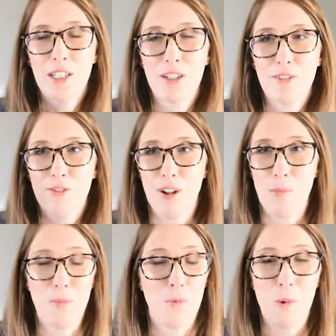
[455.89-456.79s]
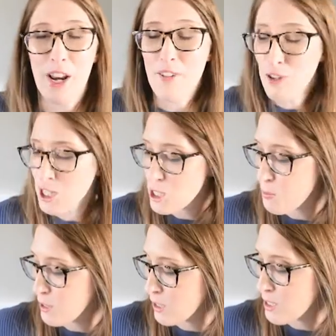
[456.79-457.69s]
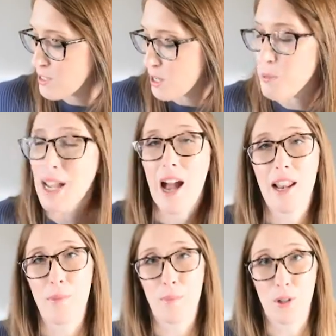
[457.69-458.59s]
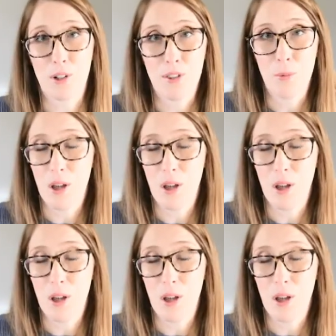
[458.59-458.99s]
from whatever experience that we had in birth,